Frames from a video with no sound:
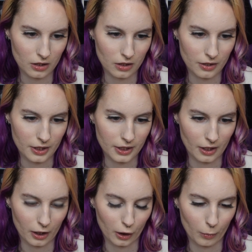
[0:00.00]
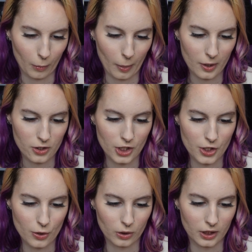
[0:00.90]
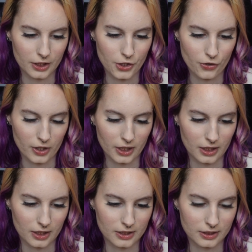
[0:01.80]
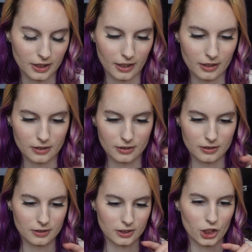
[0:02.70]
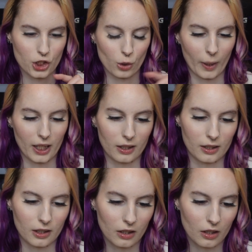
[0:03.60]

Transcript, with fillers: the um, schedule of the drink is like situated